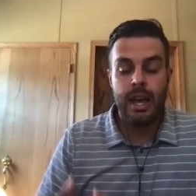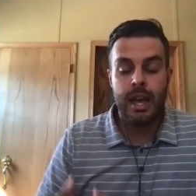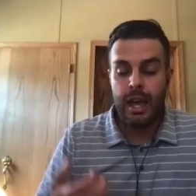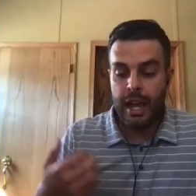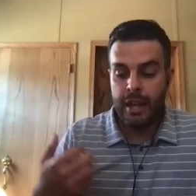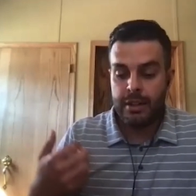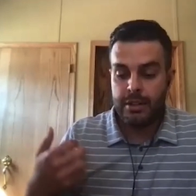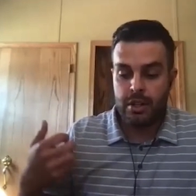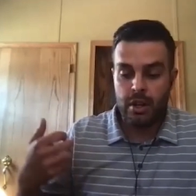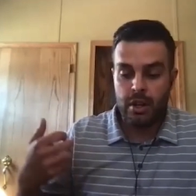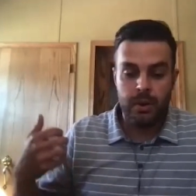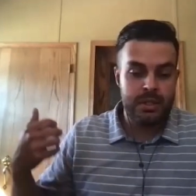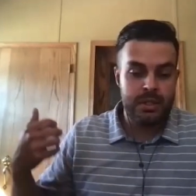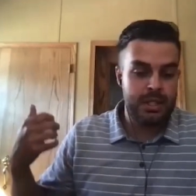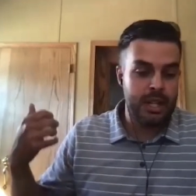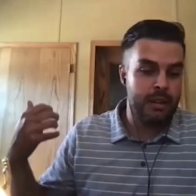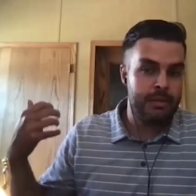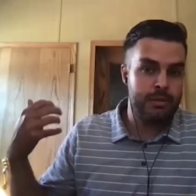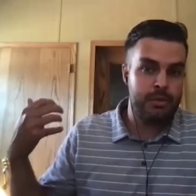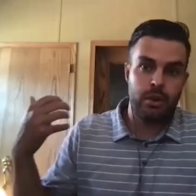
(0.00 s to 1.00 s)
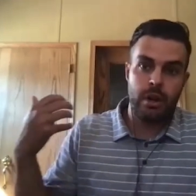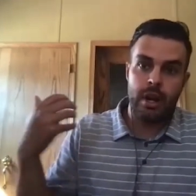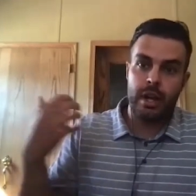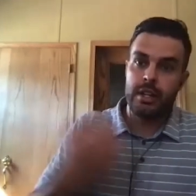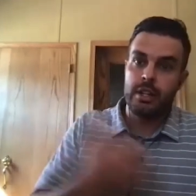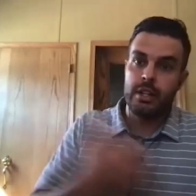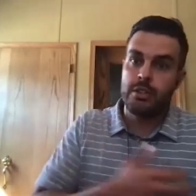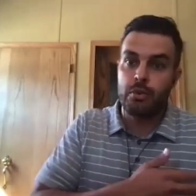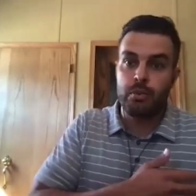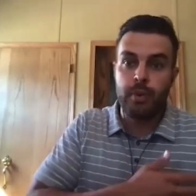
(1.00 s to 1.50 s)
And so instead of trying
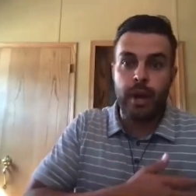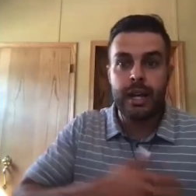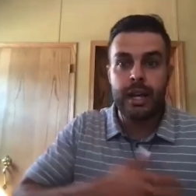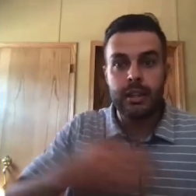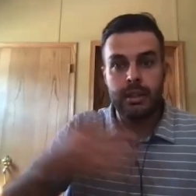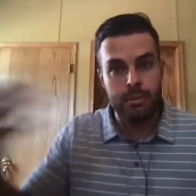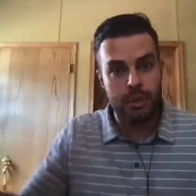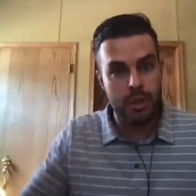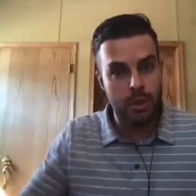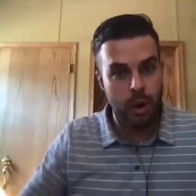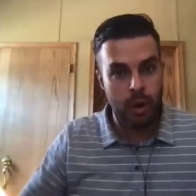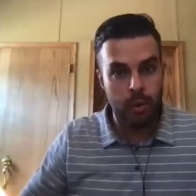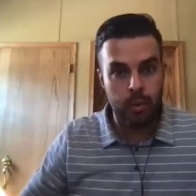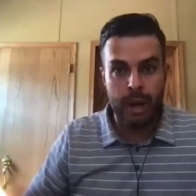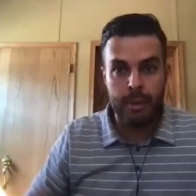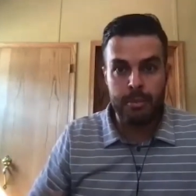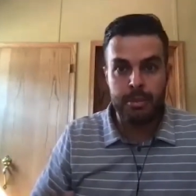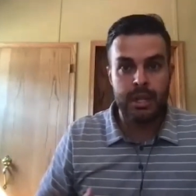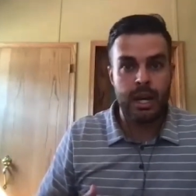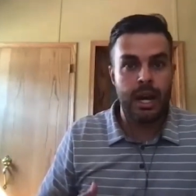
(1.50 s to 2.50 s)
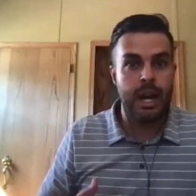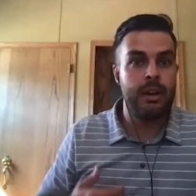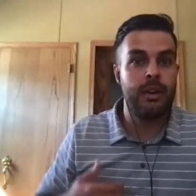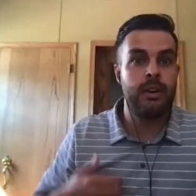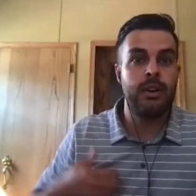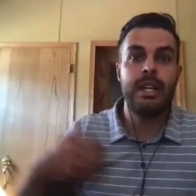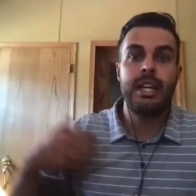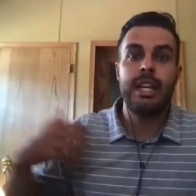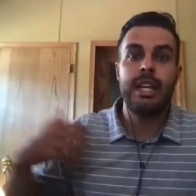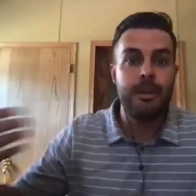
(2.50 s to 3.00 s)
to direct them to our website
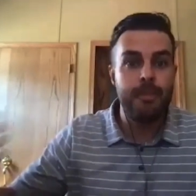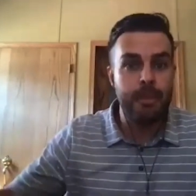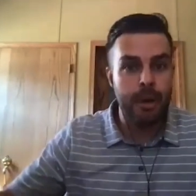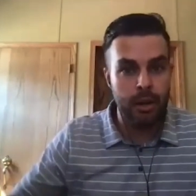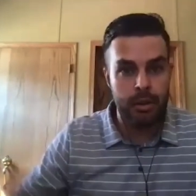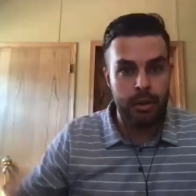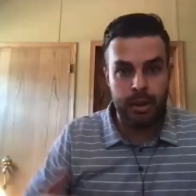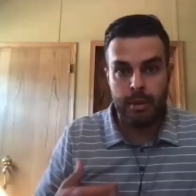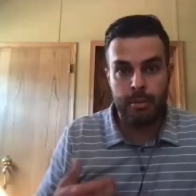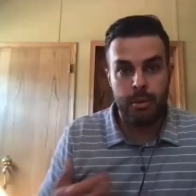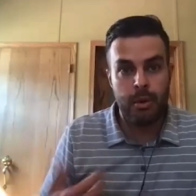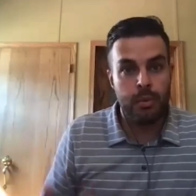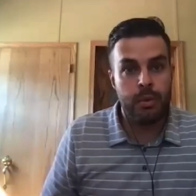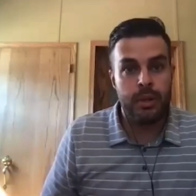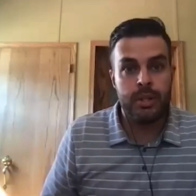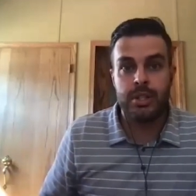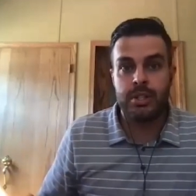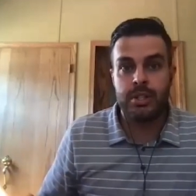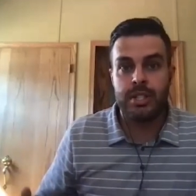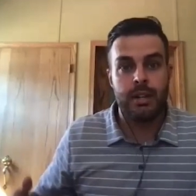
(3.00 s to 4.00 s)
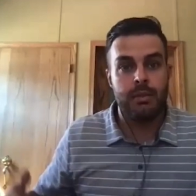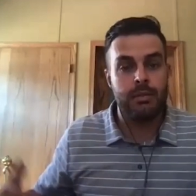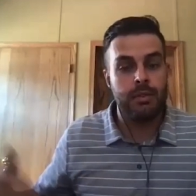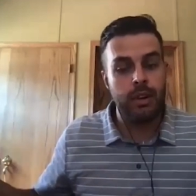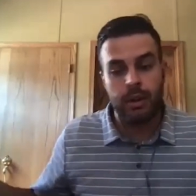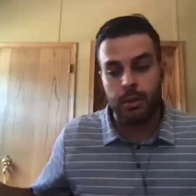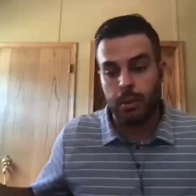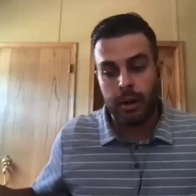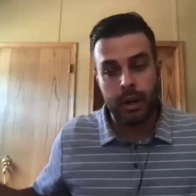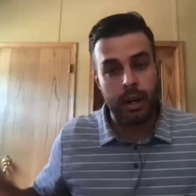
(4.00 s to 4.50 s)
or email them, we just said,
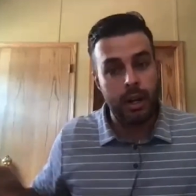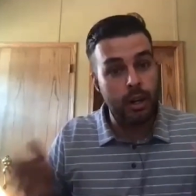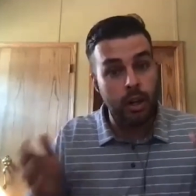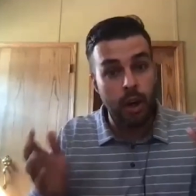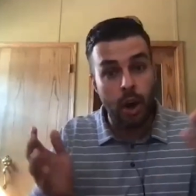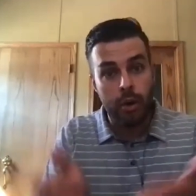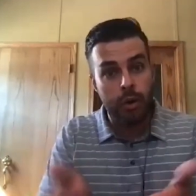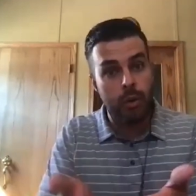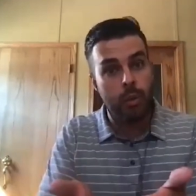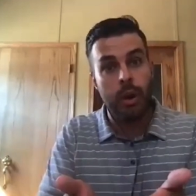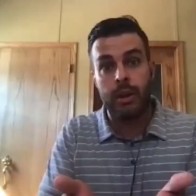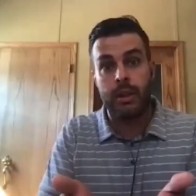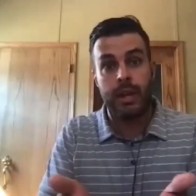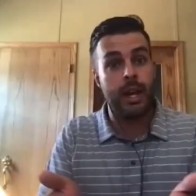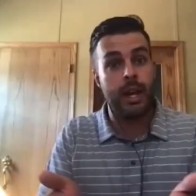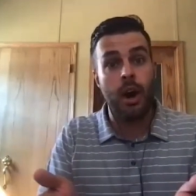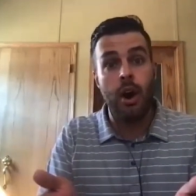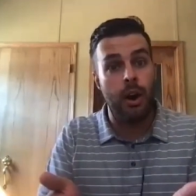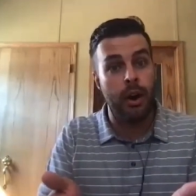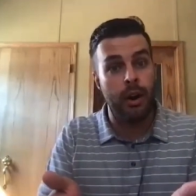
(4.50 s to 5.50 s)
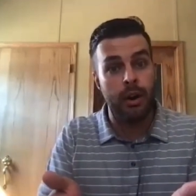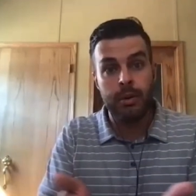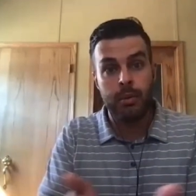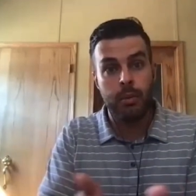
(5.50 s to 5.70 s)
look, we're going to go to where they are.